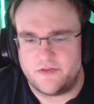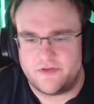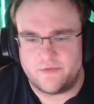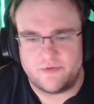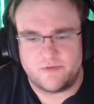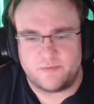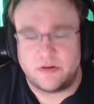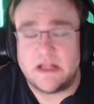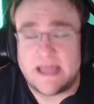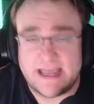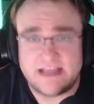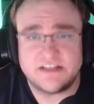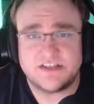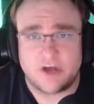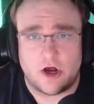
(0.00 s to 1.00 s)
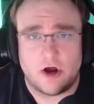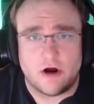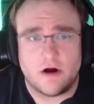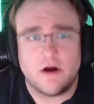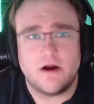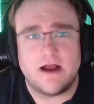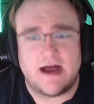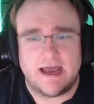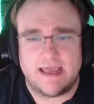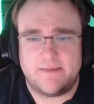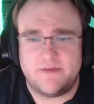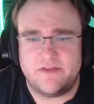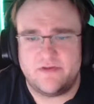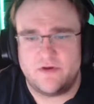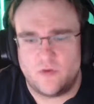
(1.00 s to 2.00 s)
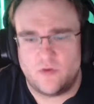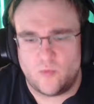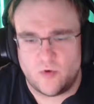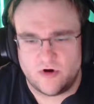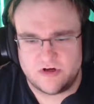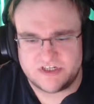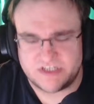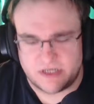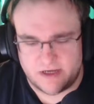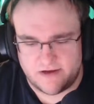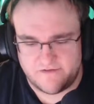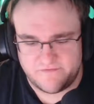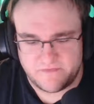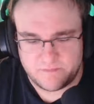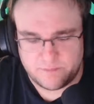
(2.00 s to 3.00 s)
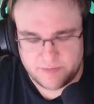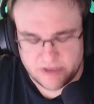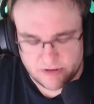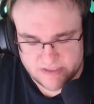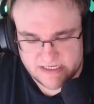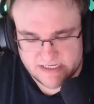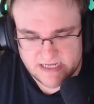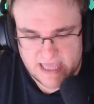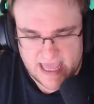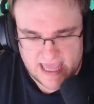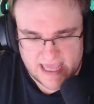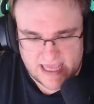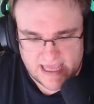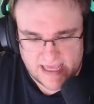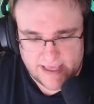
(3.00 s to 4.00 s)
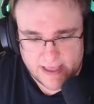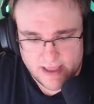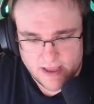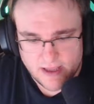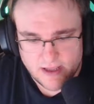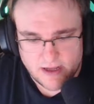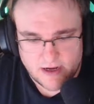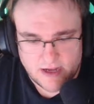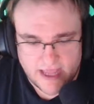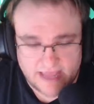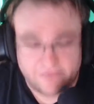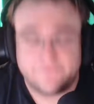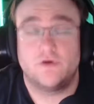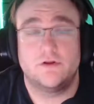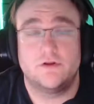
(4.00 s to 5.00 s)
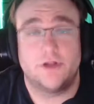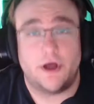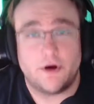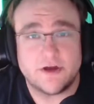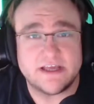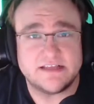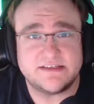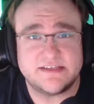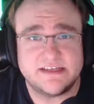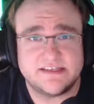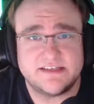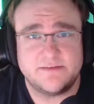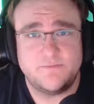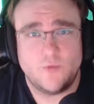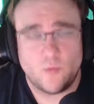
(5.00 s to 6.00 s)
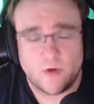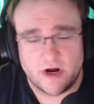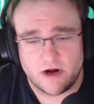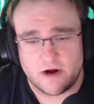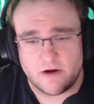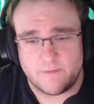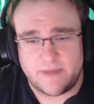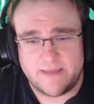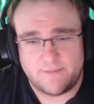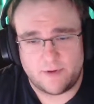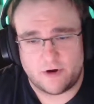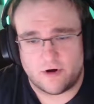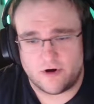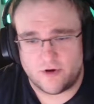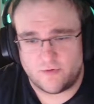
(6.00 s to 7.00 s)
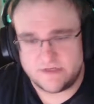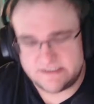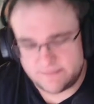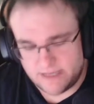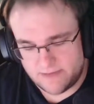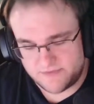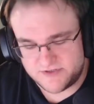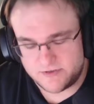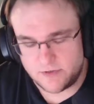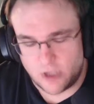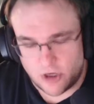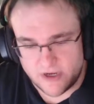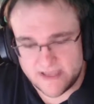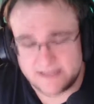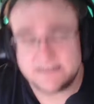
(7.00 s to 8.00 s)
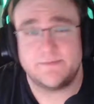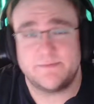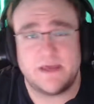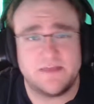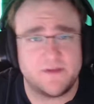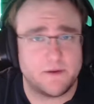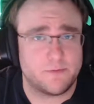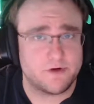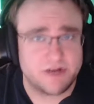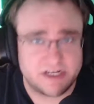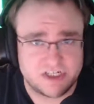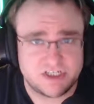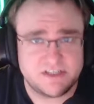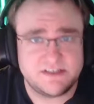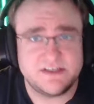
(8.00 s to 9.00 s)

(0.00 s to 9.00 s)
plans are, I am in the works of building a full login system where people are going to be able to log in to make their predictions